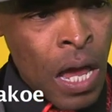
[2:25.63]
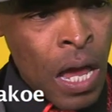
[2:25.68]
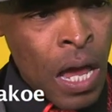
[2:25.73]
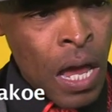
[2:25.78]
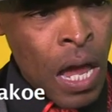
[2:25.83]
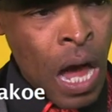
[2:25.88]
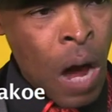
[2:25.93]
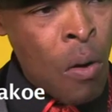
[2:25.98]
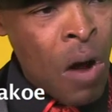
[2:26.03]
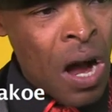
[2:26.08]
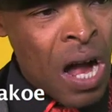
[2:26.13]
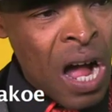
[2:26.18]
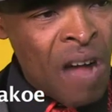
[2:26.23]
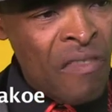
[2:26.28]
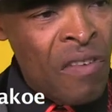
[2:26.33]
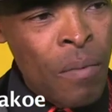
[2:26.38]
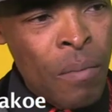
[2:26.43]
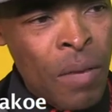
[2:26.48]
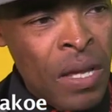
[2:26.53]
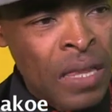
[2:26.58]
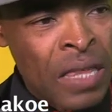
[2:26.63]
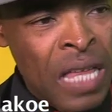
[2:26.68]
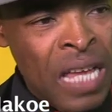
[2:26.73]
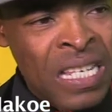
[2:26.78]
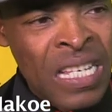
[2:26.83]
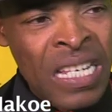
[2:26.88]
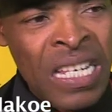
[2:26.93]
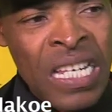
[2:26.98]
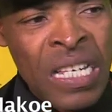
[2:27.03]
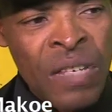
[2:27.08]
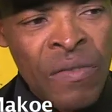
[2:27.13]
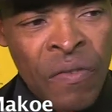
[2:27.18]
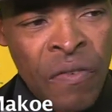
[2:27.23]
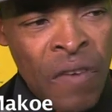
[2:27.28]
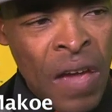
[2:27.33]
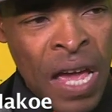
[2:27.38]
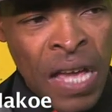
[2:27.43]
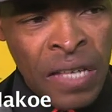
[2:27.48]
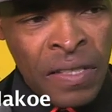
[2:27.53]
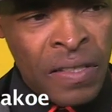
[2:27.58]
Our government doesn't
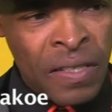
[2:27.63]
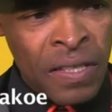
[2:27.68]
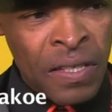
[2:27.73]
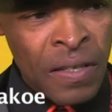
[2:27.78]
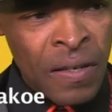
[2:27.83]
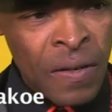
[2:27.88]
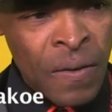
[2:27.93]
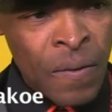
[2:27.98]
invest